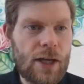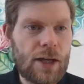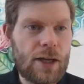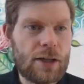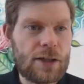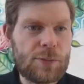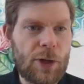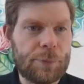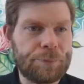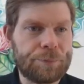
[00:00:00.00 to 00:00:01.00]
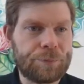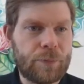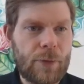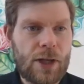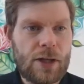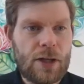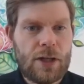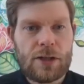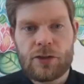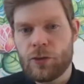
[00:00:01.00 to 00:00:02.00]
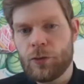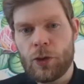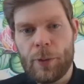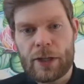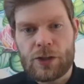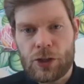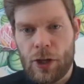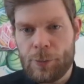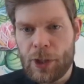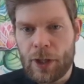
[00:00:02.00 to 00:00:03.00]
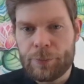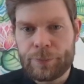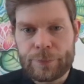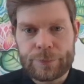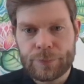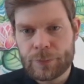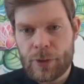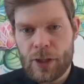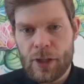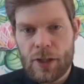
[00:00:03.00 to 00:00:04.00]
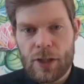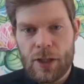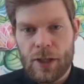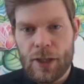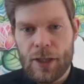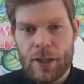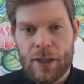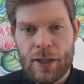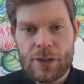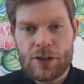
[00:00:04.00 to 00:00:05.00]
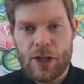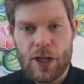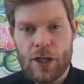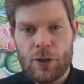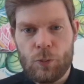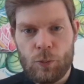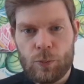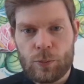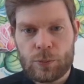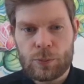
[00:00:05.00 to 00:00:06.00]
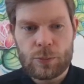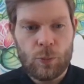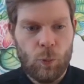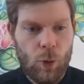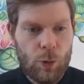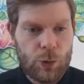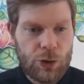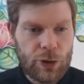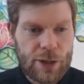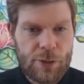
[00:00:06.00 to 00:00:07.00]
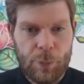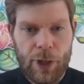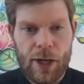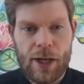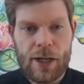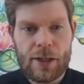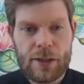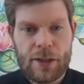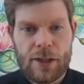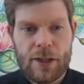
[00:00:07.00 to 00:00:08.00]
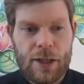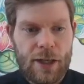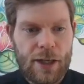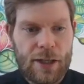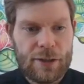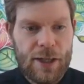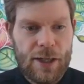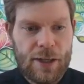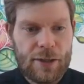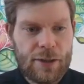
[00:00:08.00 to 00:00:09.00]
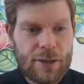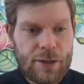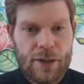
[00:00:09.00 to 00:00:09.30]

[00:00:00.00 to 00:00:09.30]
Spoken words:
and that's about it. So if we go back to shop here, I say, what would you like to buy? And then